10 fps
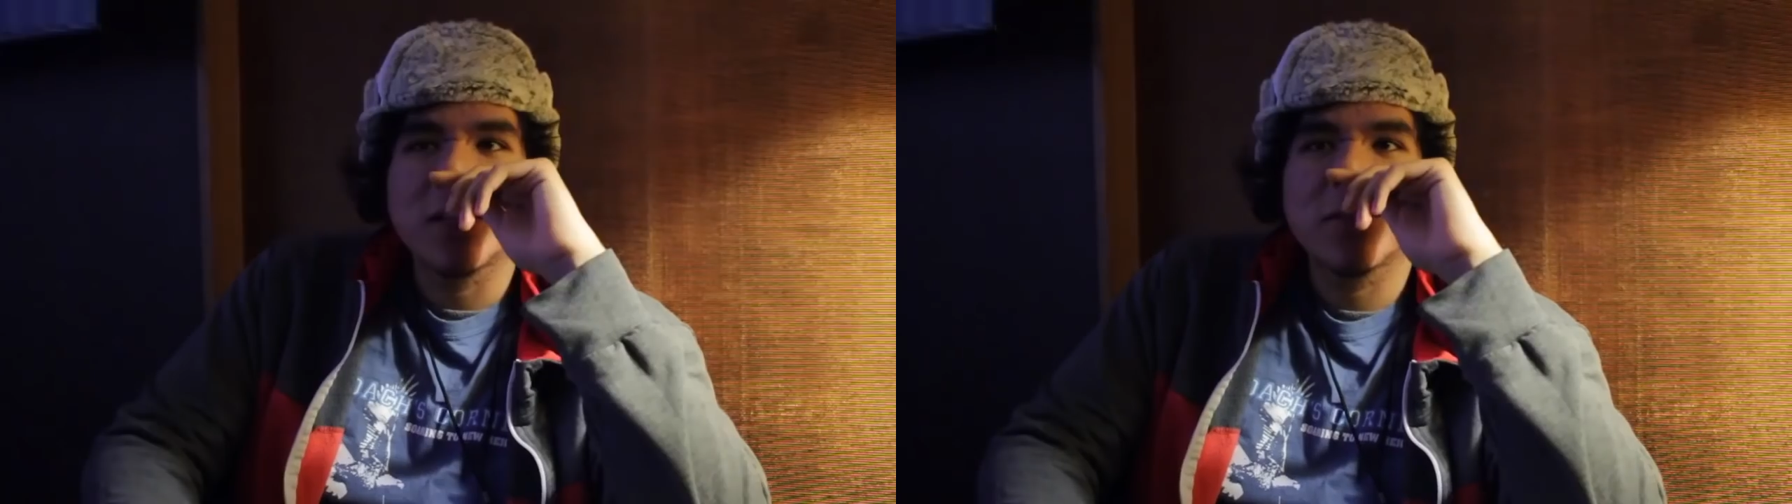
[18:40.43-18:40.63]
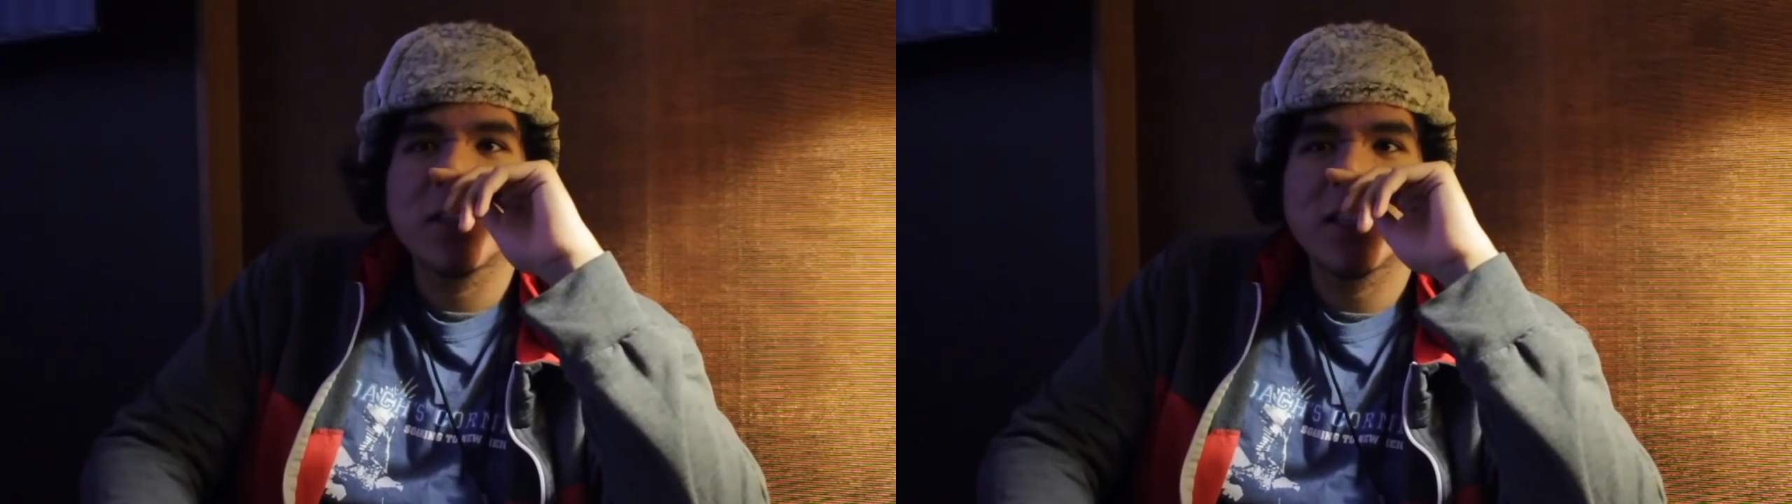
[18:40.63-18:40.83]
As
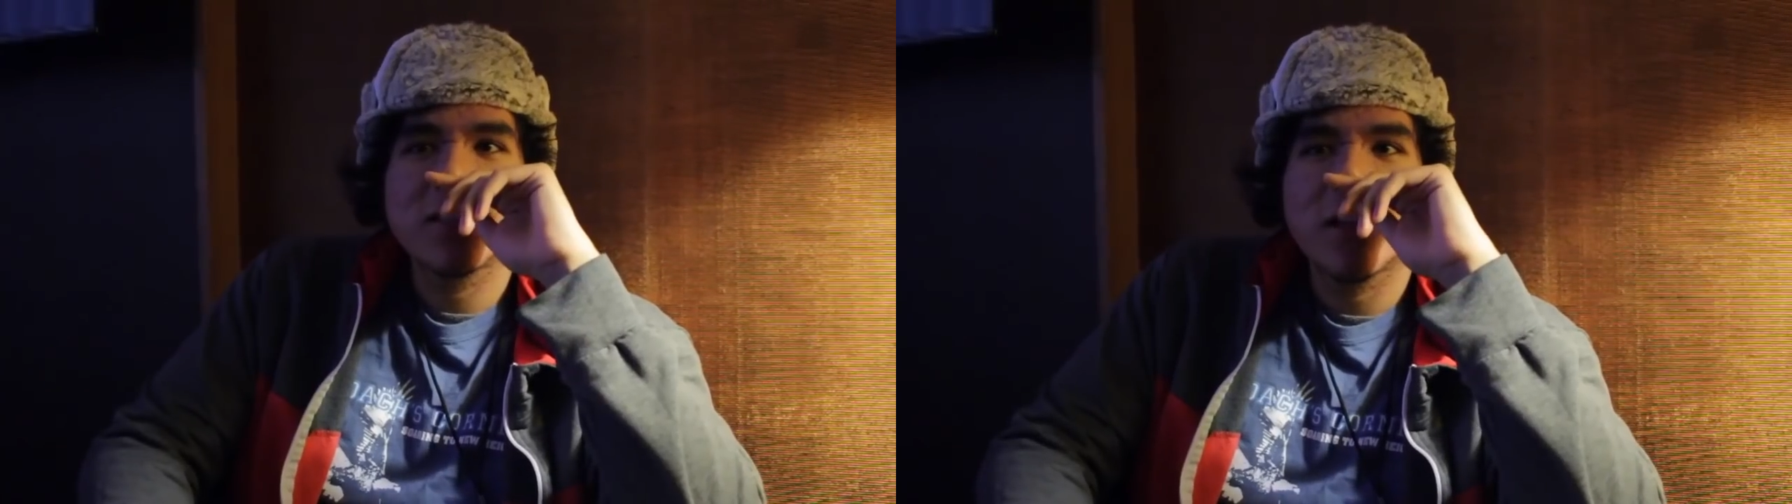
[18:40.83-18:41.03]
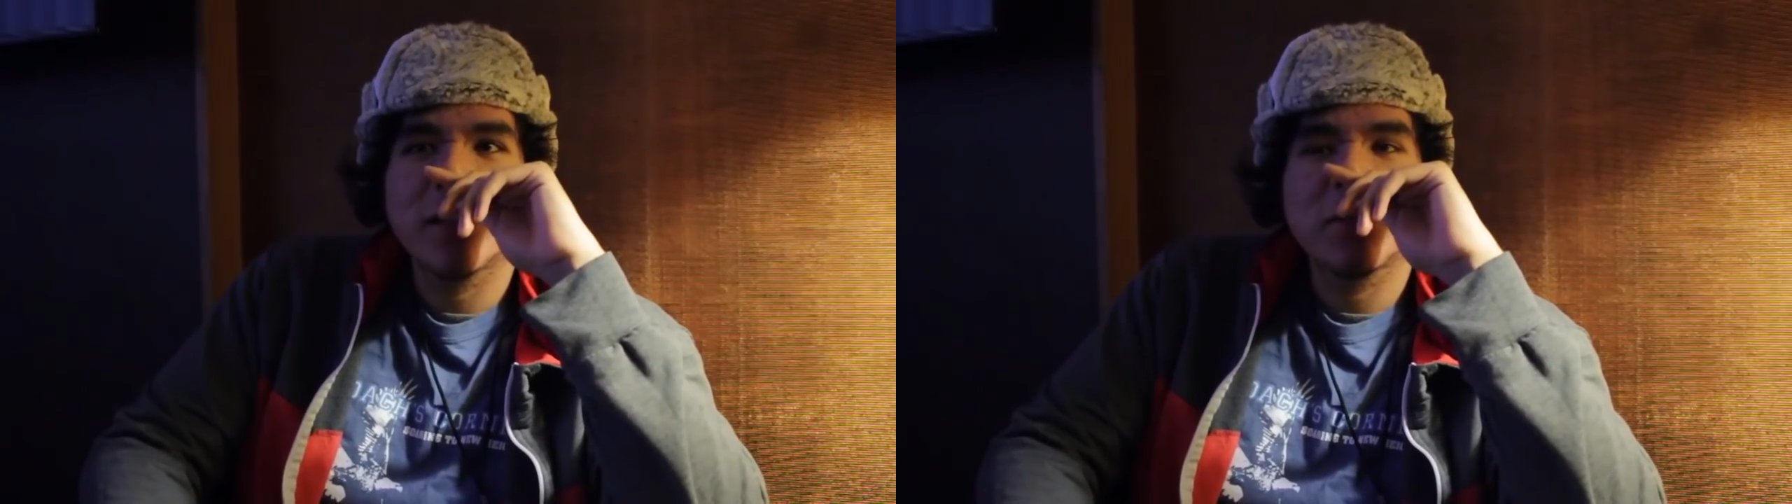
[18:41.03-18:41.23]
soon as I
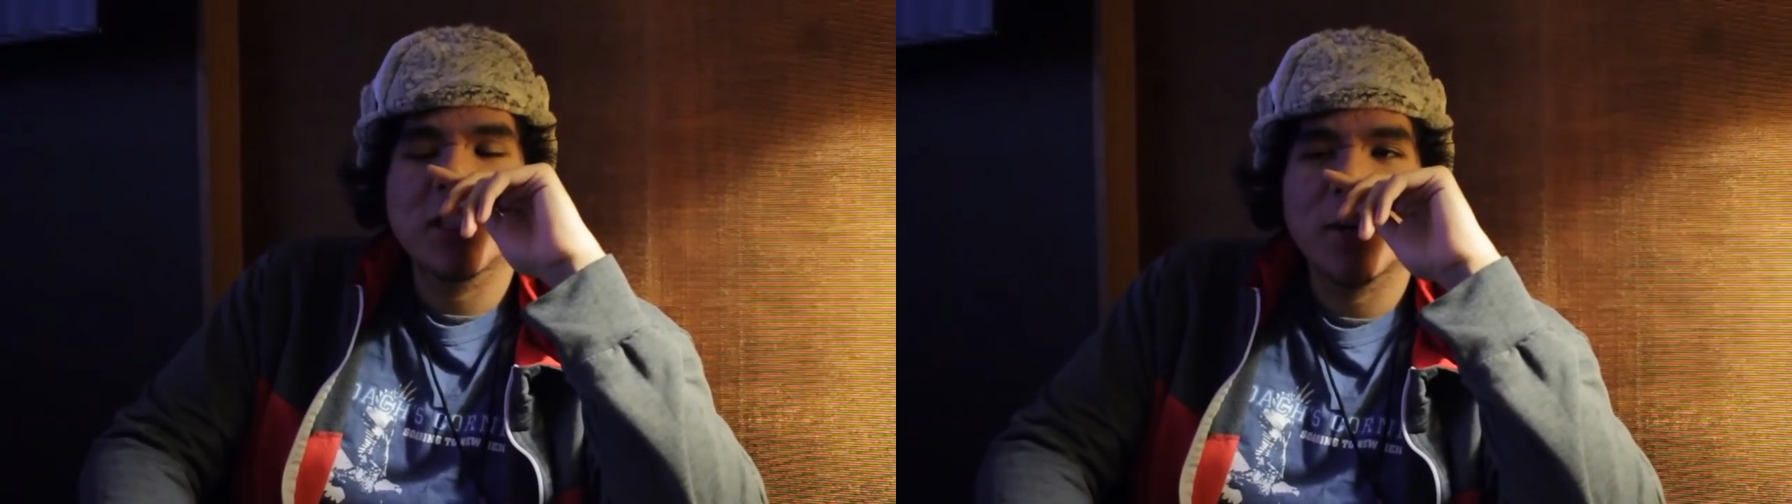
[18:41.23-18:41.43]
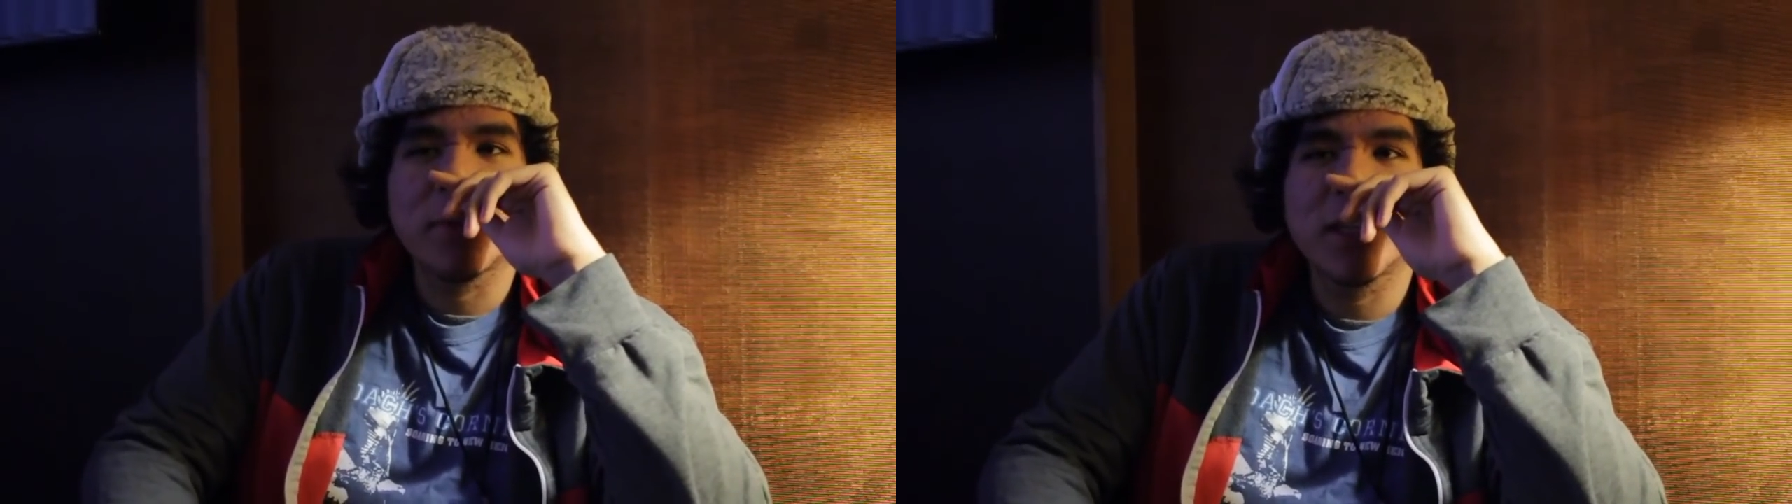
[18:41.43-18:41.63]
saw he was
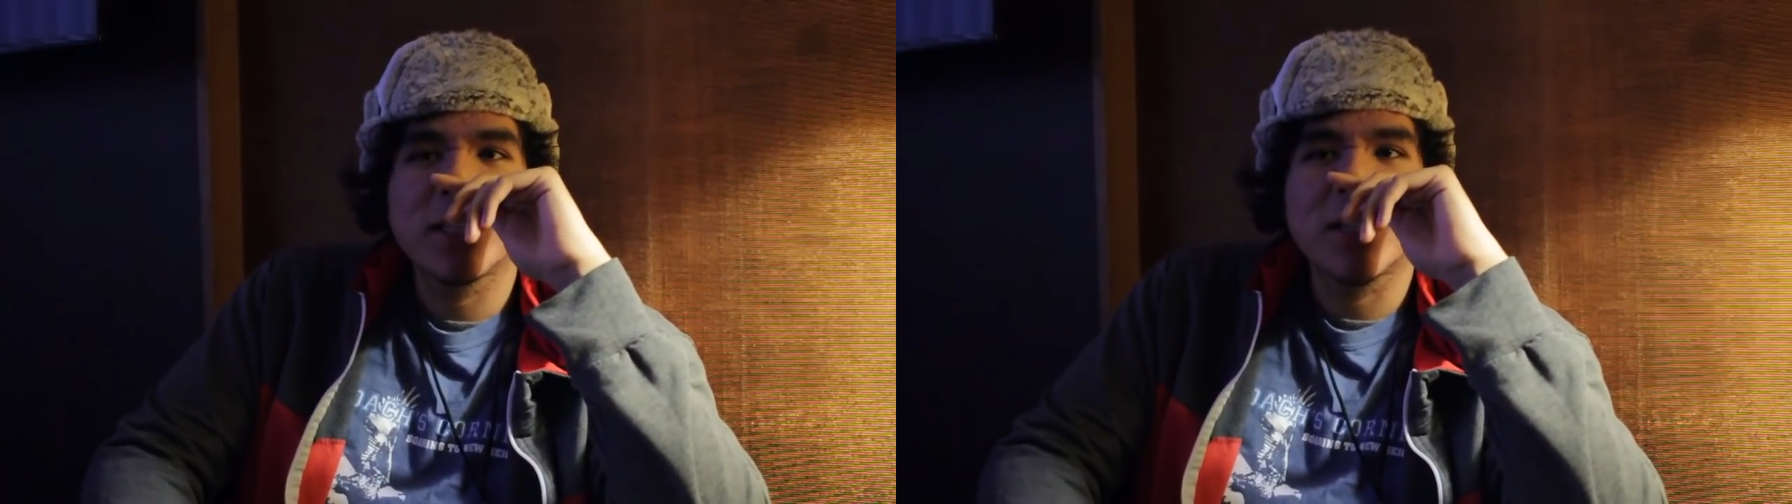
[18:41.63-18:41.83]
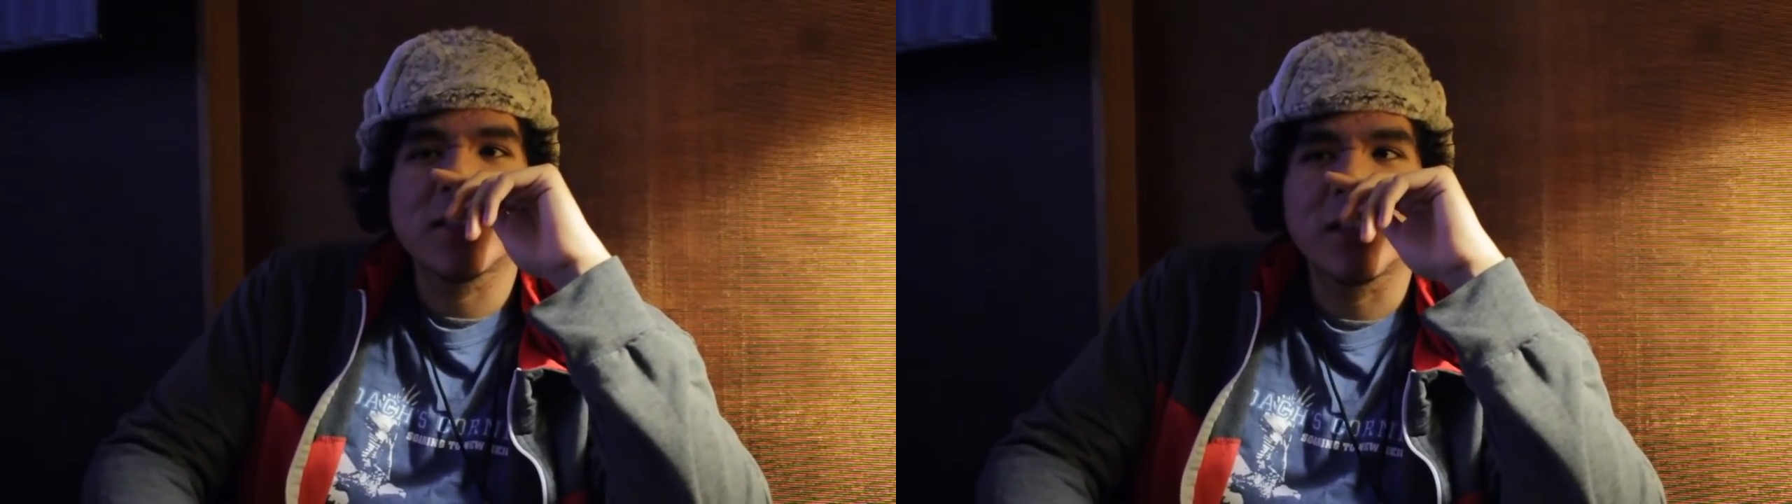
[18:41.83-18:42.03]
Japanese,
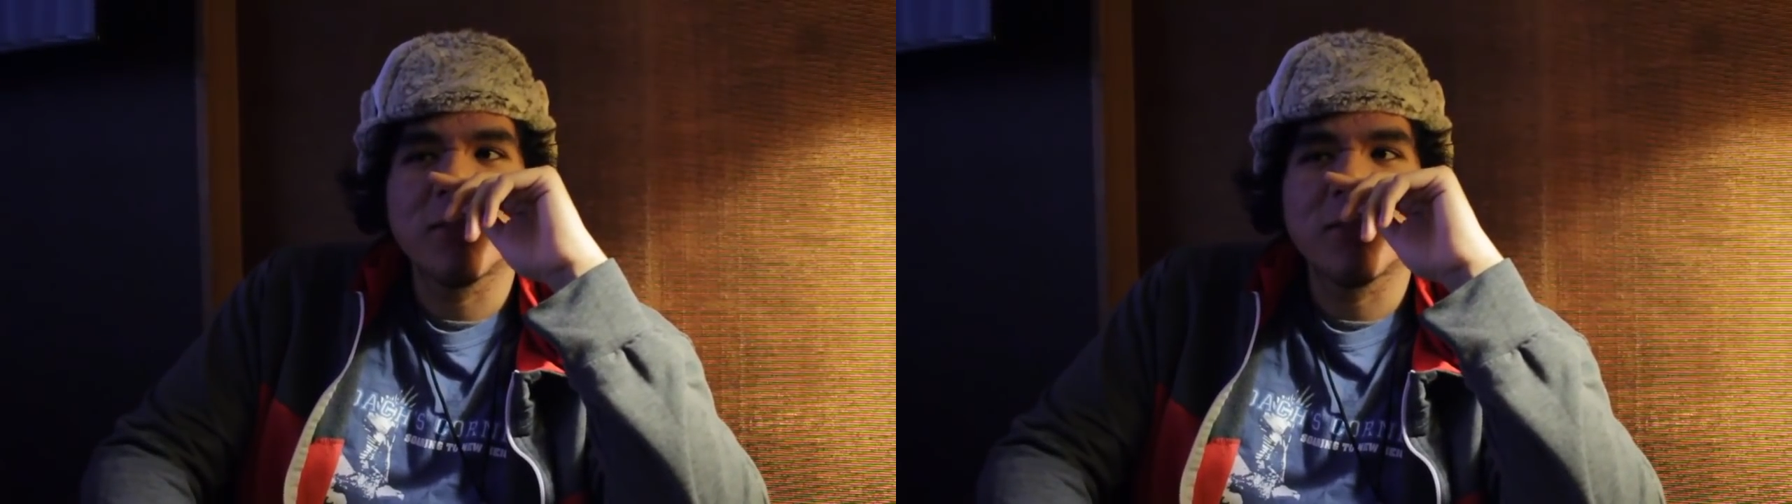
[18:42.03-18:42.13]
I was like,